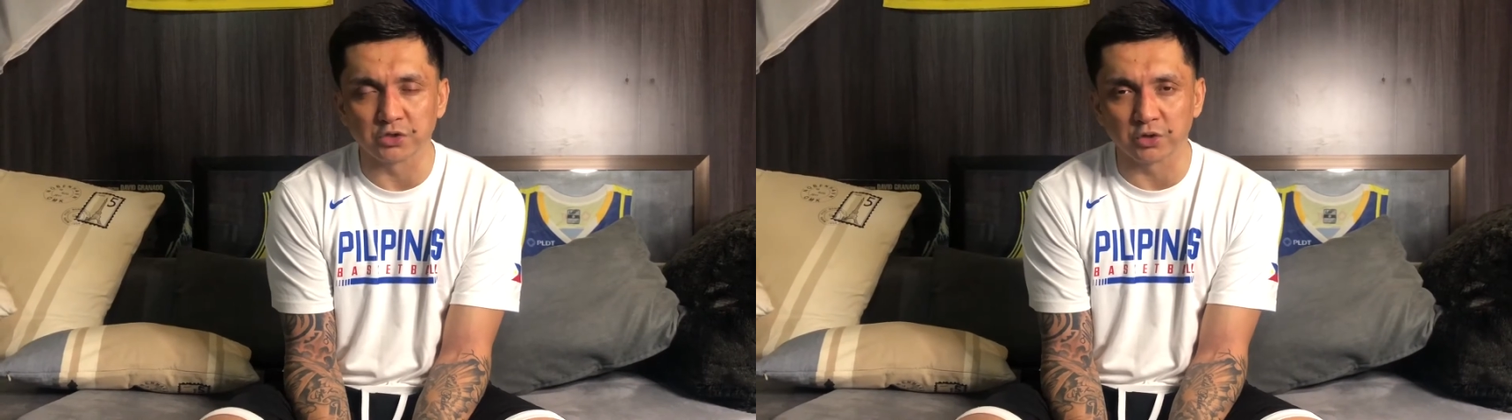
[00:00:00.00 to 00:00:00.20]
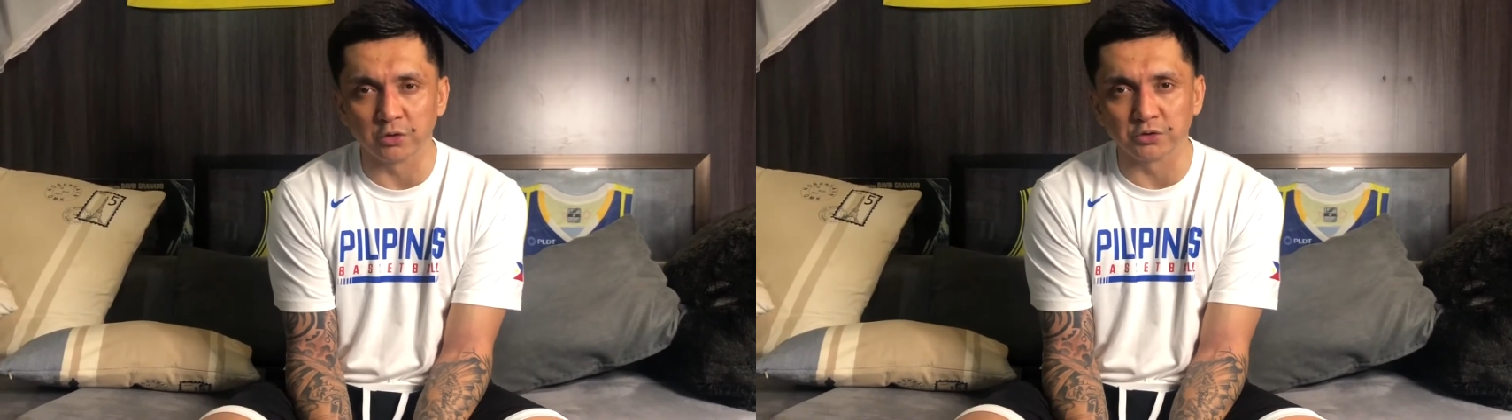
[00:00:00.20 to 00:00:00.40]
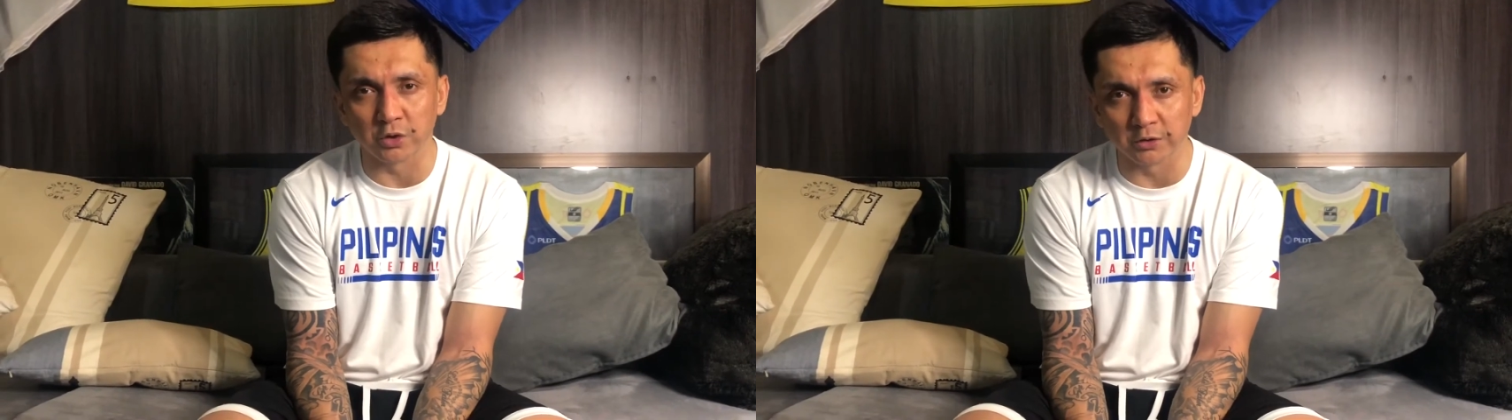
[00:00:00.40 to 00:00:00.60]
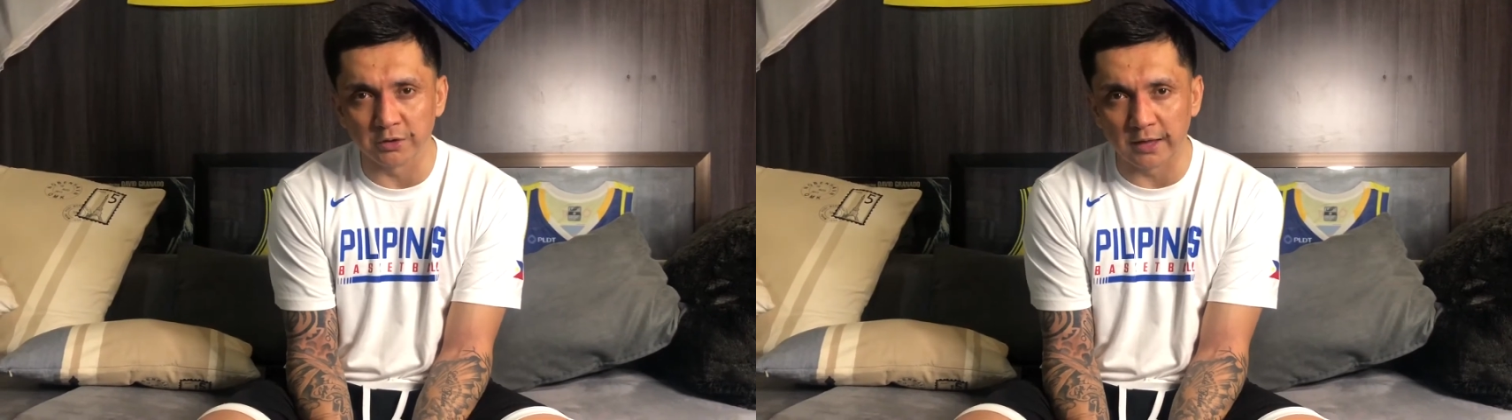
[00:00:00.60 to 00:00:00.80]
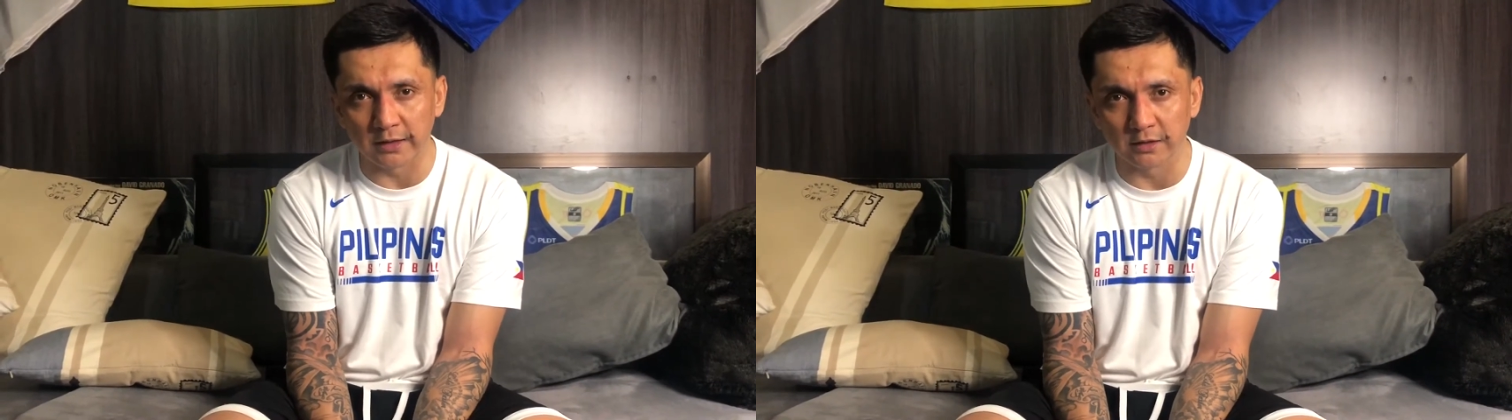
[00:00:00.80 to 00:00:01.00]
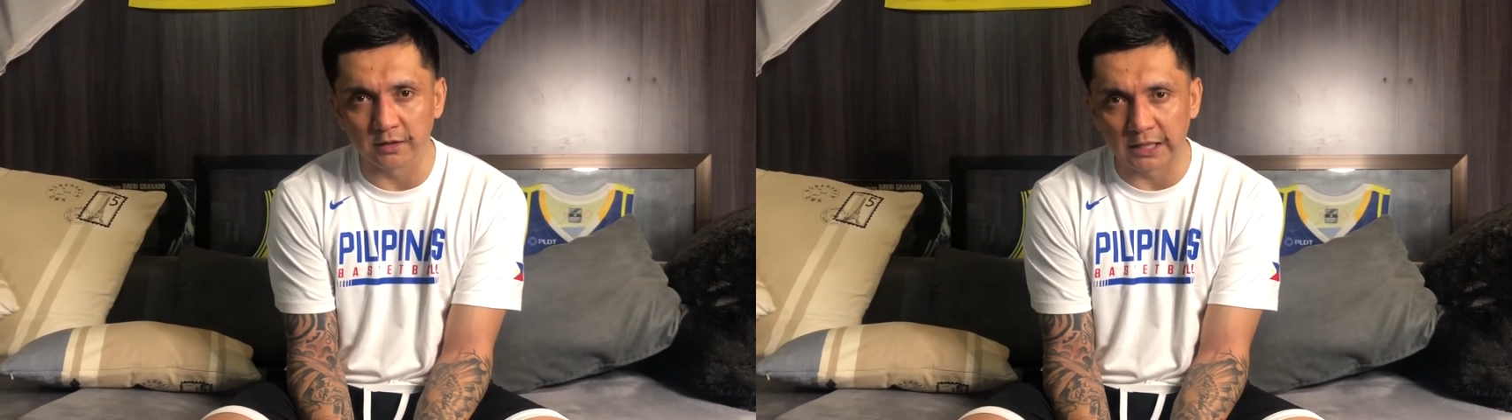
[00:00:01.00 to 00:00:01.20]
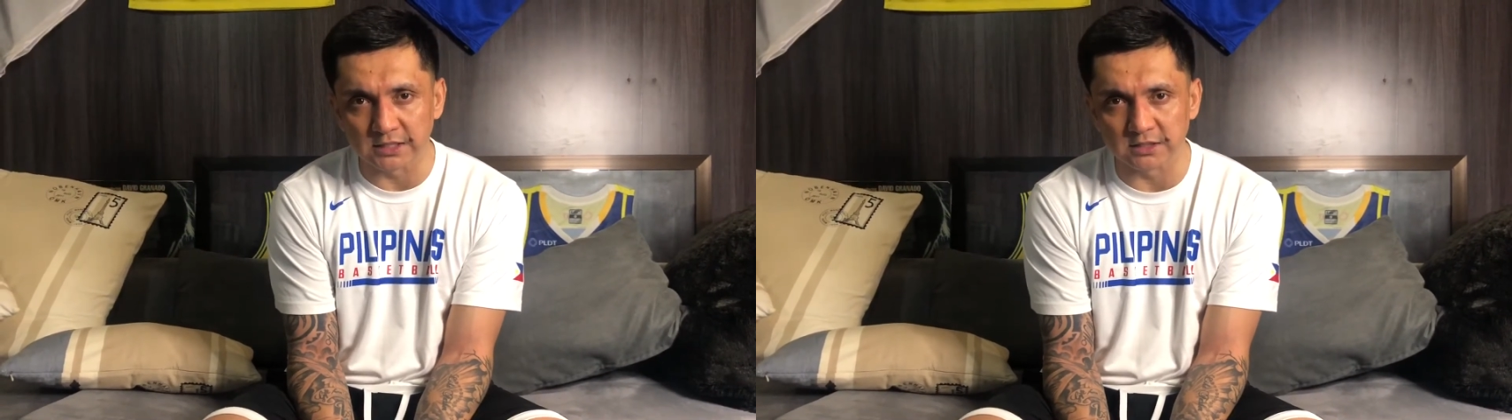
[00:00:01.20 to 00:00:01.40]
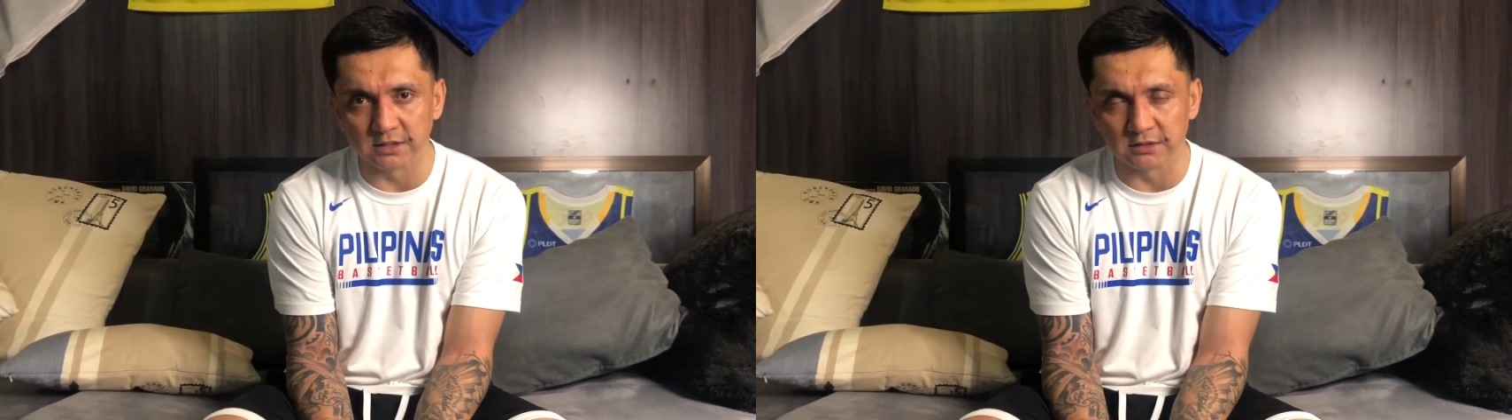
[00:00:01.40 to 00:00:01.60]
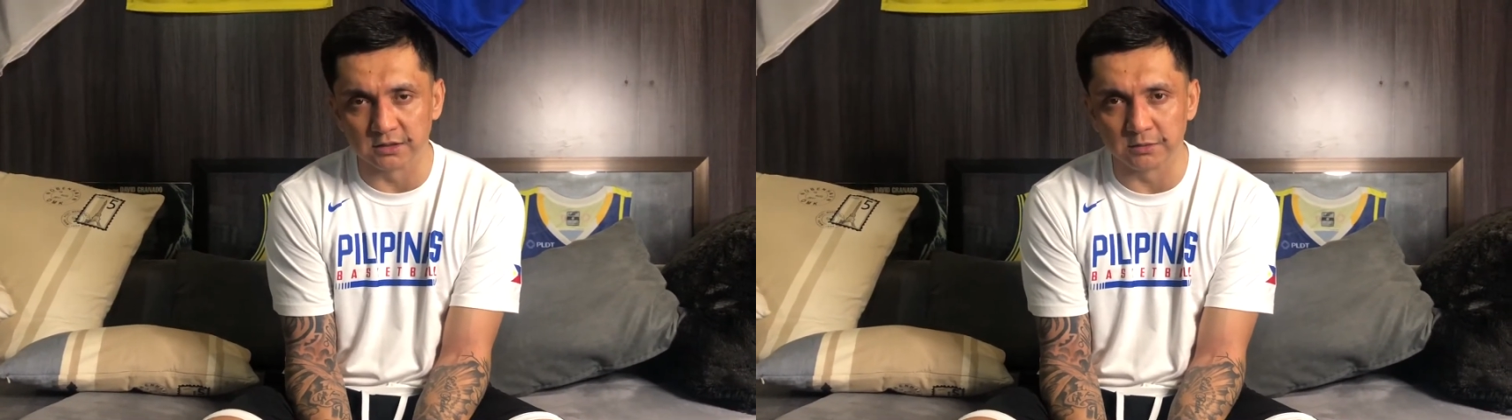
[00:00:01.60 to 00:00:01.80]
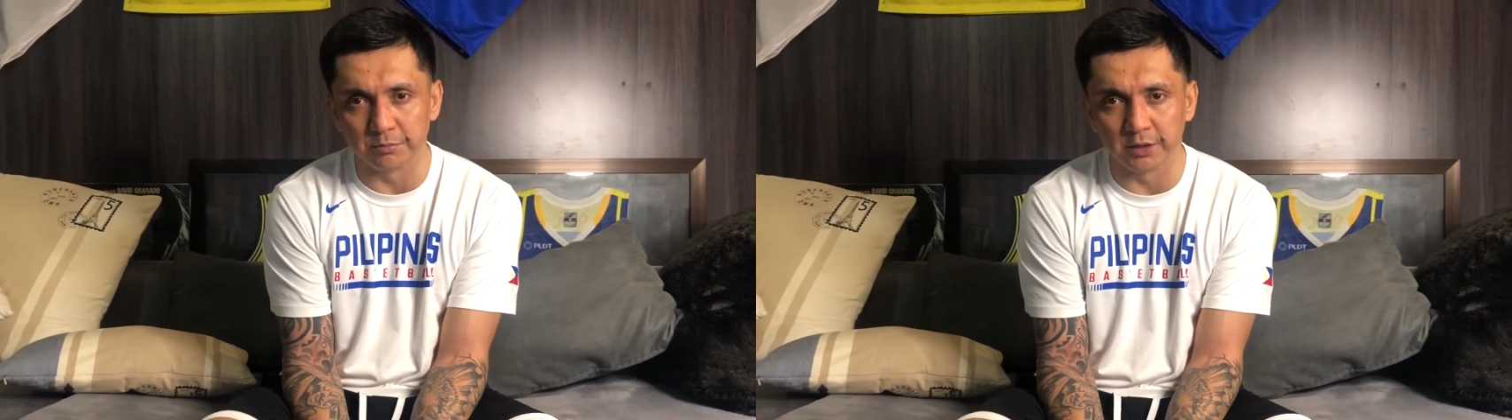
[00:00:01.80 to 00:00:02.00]
struggles early that
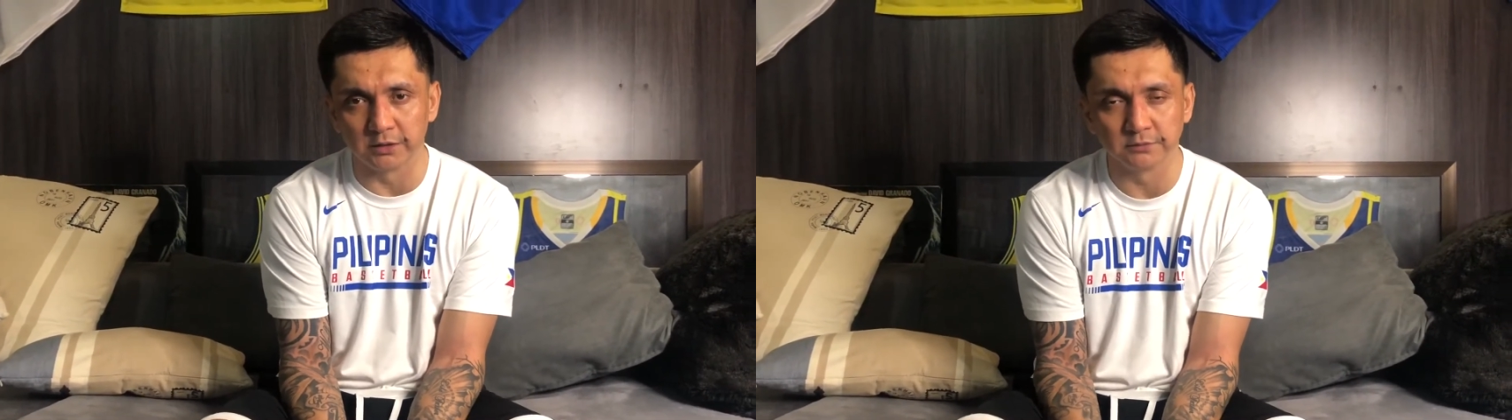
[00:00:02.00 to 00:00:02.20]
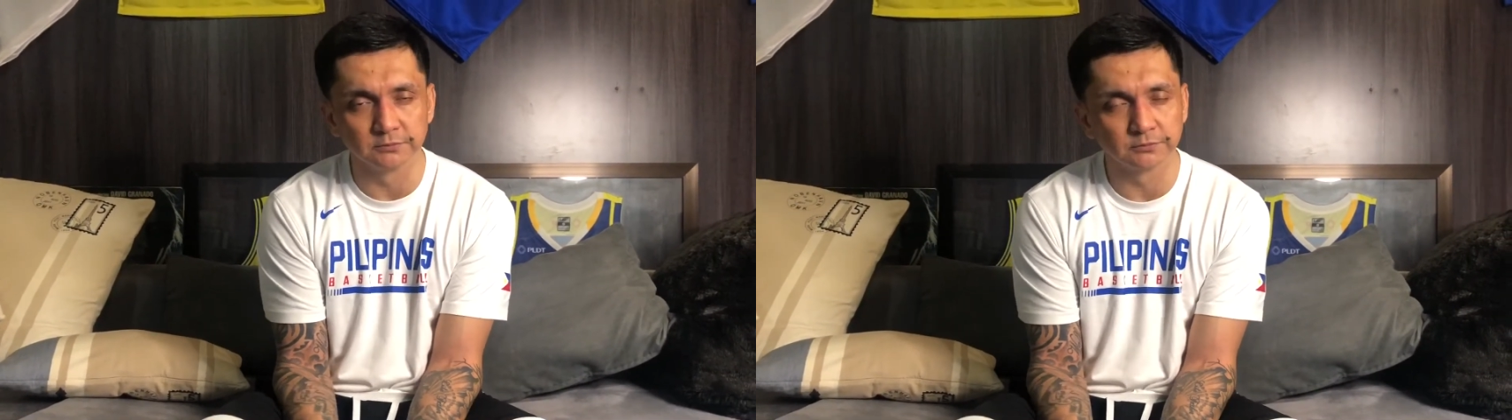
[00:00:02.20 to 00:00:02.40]
season, but